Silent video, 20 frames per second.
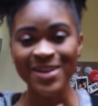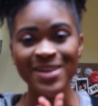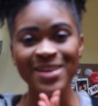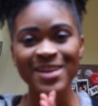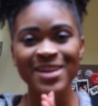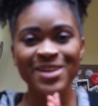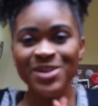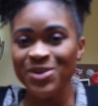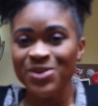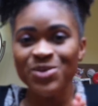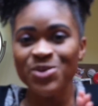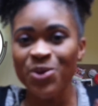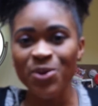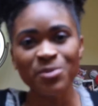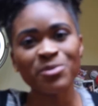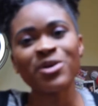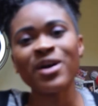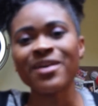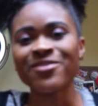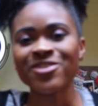in your
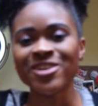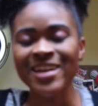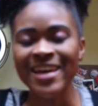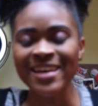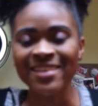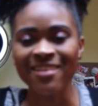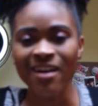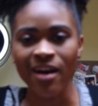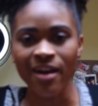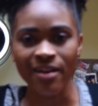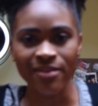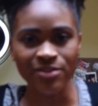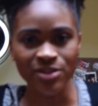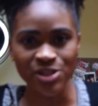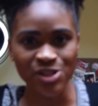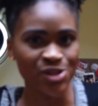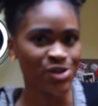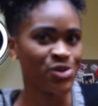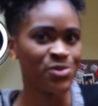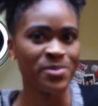normal everyday life,
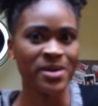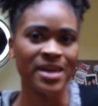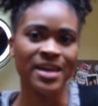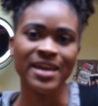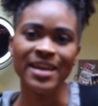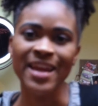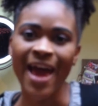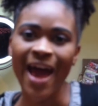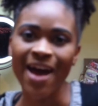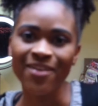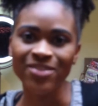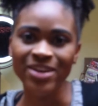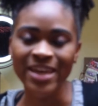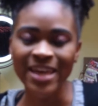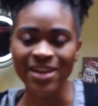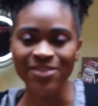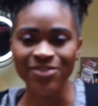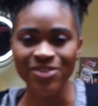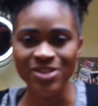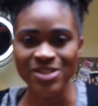to you being an
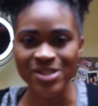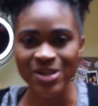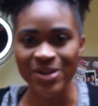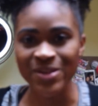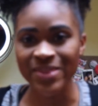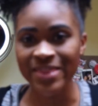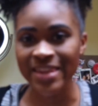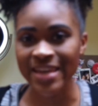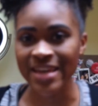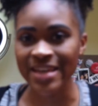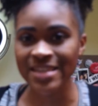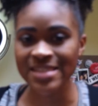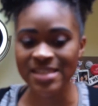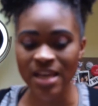advocate for certain things.